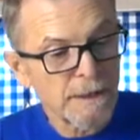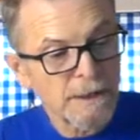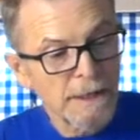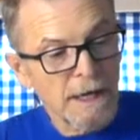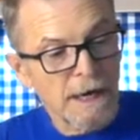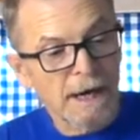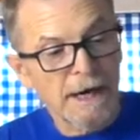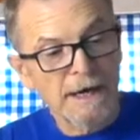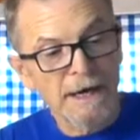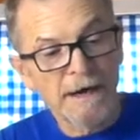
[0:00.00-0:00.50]

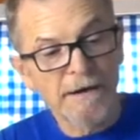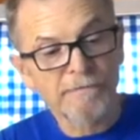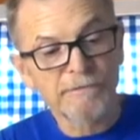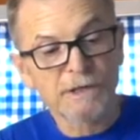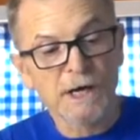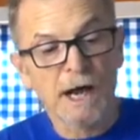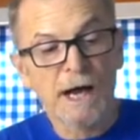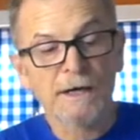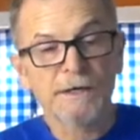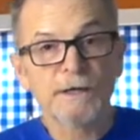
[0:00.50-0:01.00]
I have
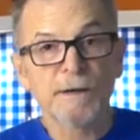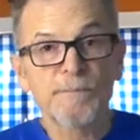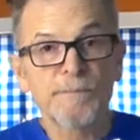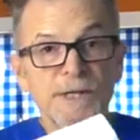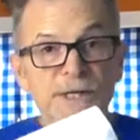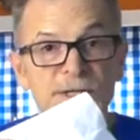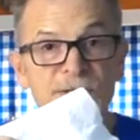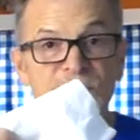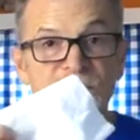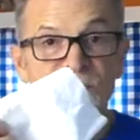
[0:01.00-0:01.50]
gotten a
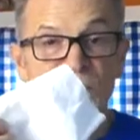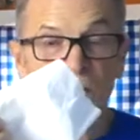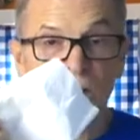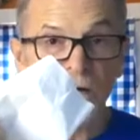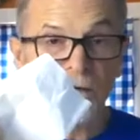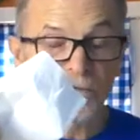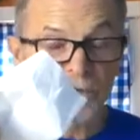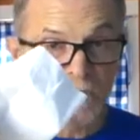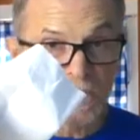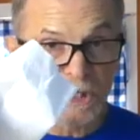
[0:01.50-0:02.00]
piece
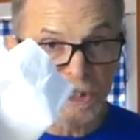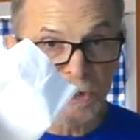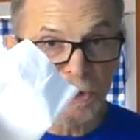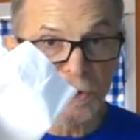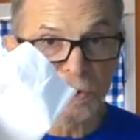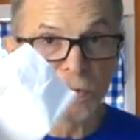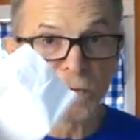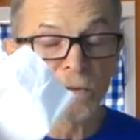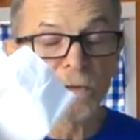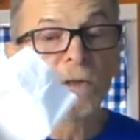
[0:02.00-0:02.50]
of
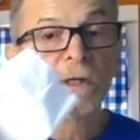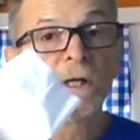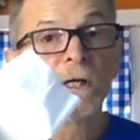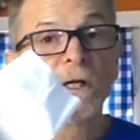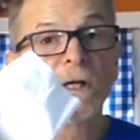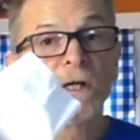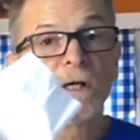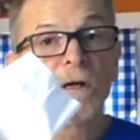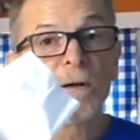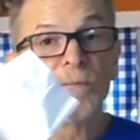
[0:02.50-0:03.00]
tissue
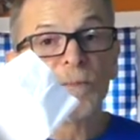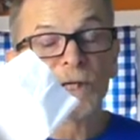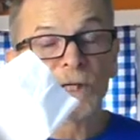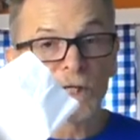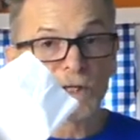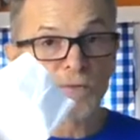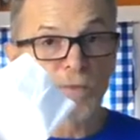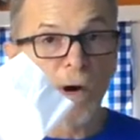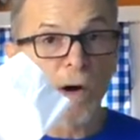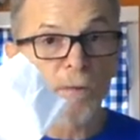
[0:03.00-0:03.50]

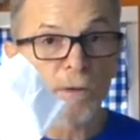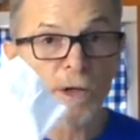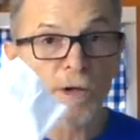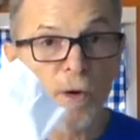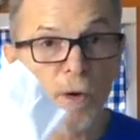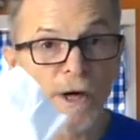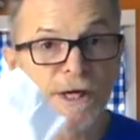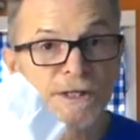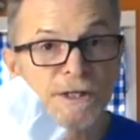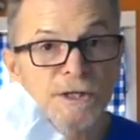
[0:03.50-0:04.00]
because what we're
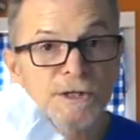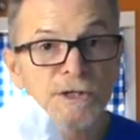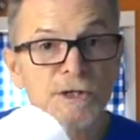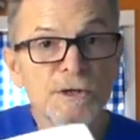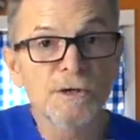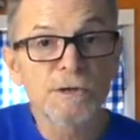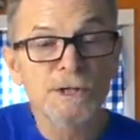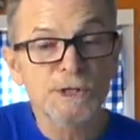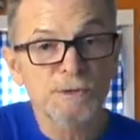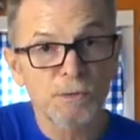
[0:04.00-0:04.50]
going to
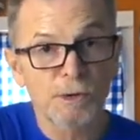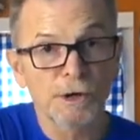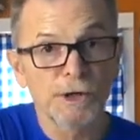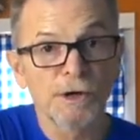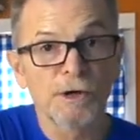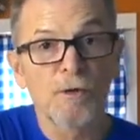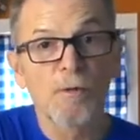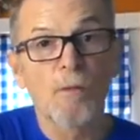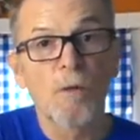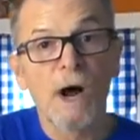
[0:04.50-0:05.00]
do is we're going
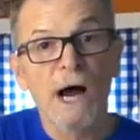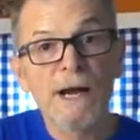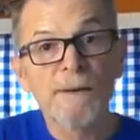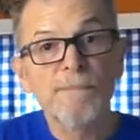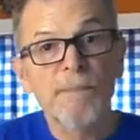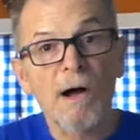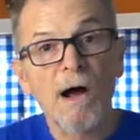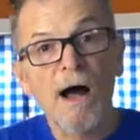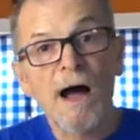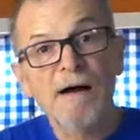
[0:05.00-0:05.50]
to
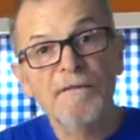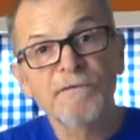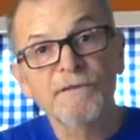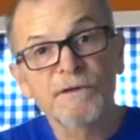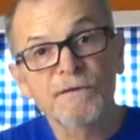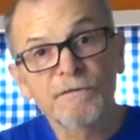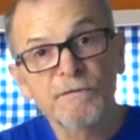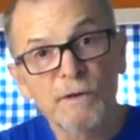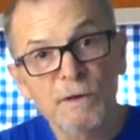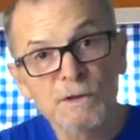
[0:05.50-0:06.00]
wipe off
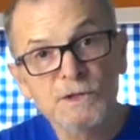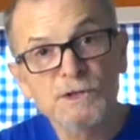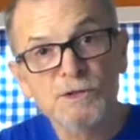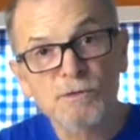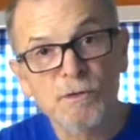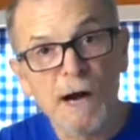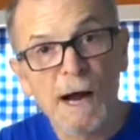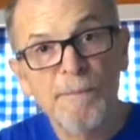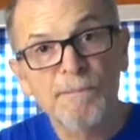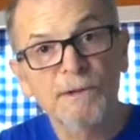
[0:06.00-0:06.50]
the first
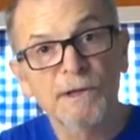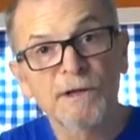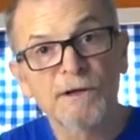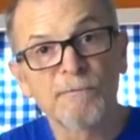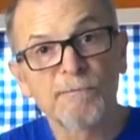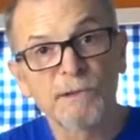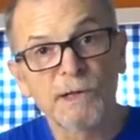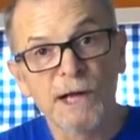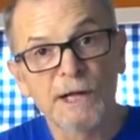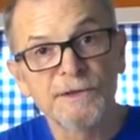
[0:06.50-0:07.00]
droplet
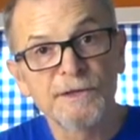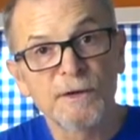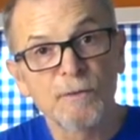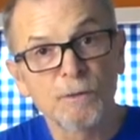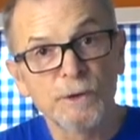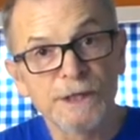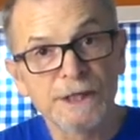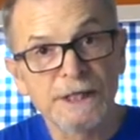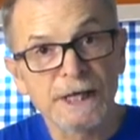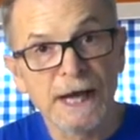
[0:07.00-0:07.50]
of blood that
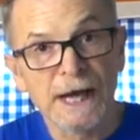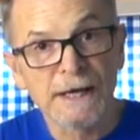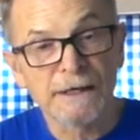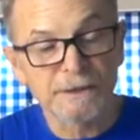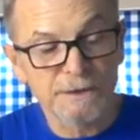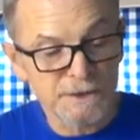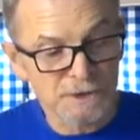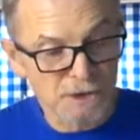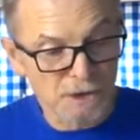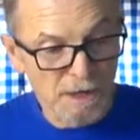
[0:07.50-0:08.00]
we
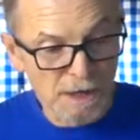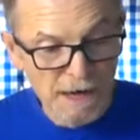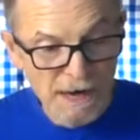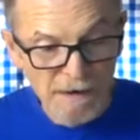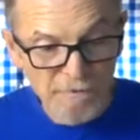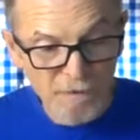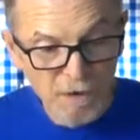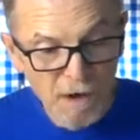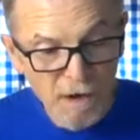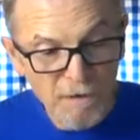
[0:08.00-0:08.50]
get. So I
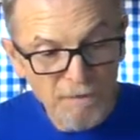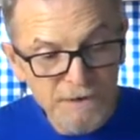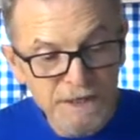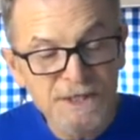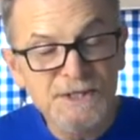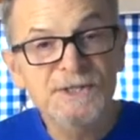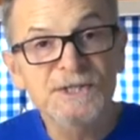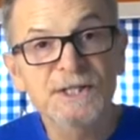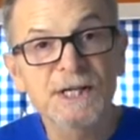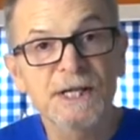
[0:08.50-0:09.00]
have all
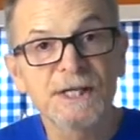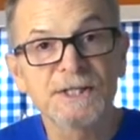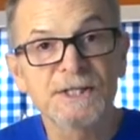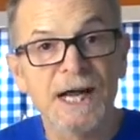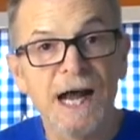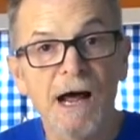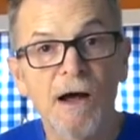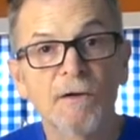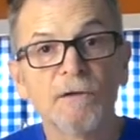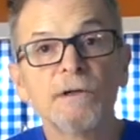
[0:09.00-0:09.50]
these things
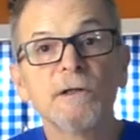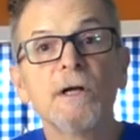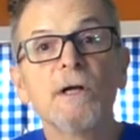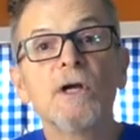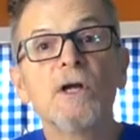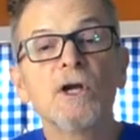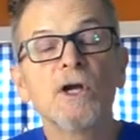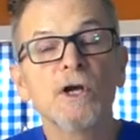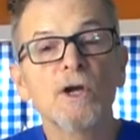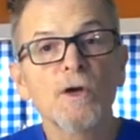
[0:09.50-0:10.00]
out
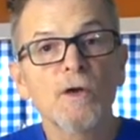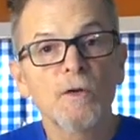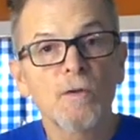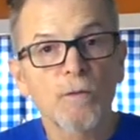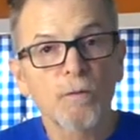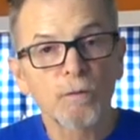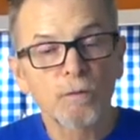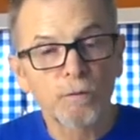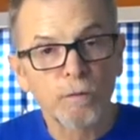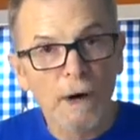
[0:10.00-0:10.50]

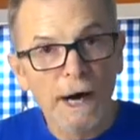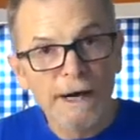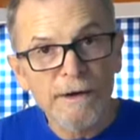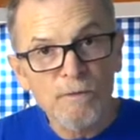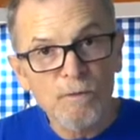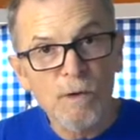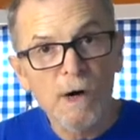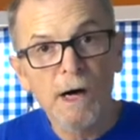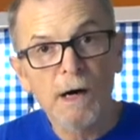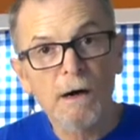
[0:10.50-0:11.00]

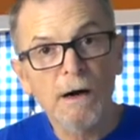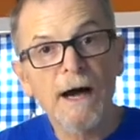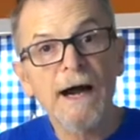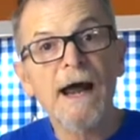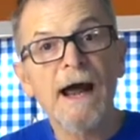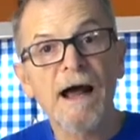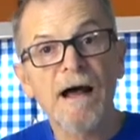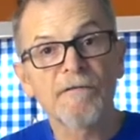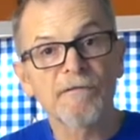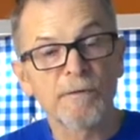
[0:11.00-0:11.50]
right where I
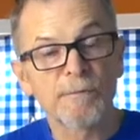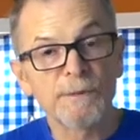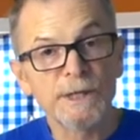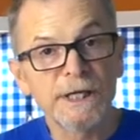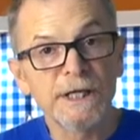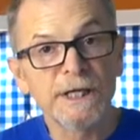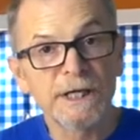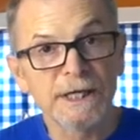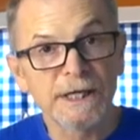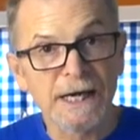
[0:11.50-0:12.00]
have
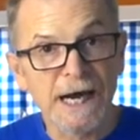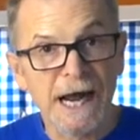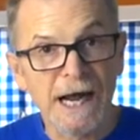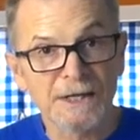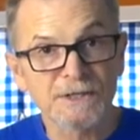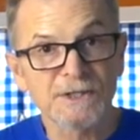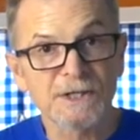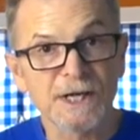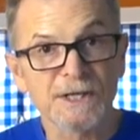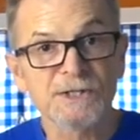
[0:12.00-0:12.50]
immediate
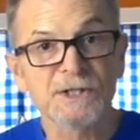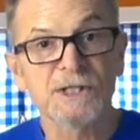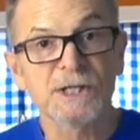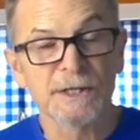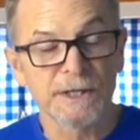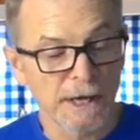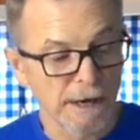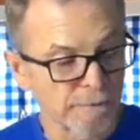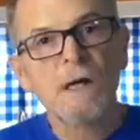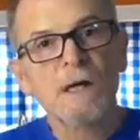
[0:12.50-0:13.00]
access to
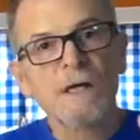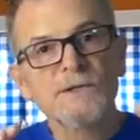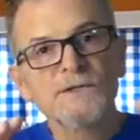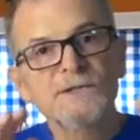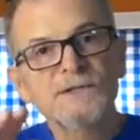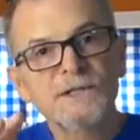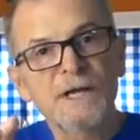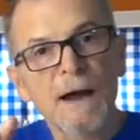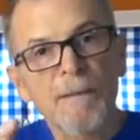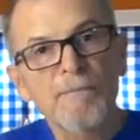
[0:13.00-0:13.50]
them.
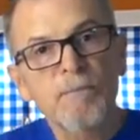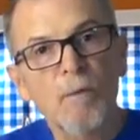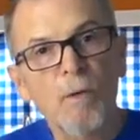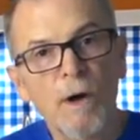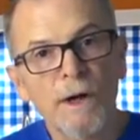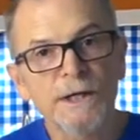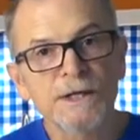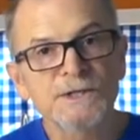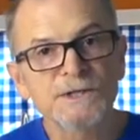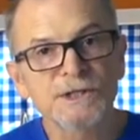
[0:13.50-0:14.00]
Step
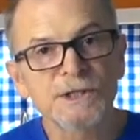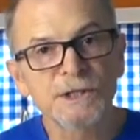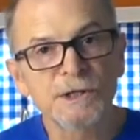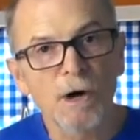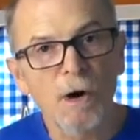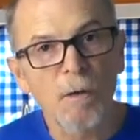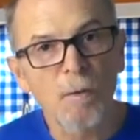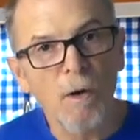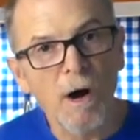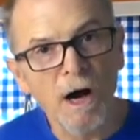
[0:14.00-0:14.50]
one is to
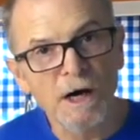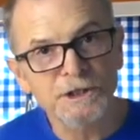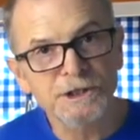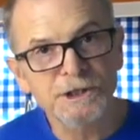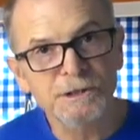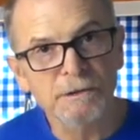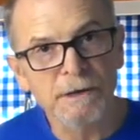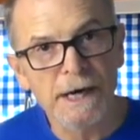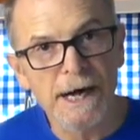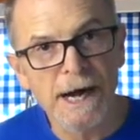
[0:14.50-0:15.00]
go
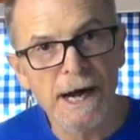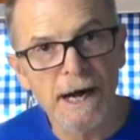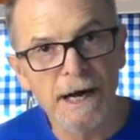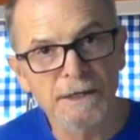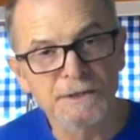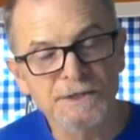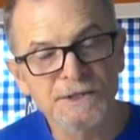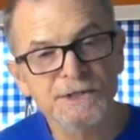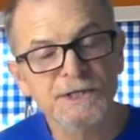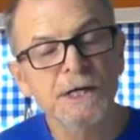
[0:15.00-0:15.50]
wash your
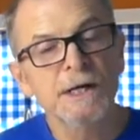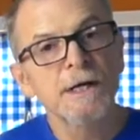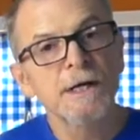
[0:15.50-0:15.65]
hands.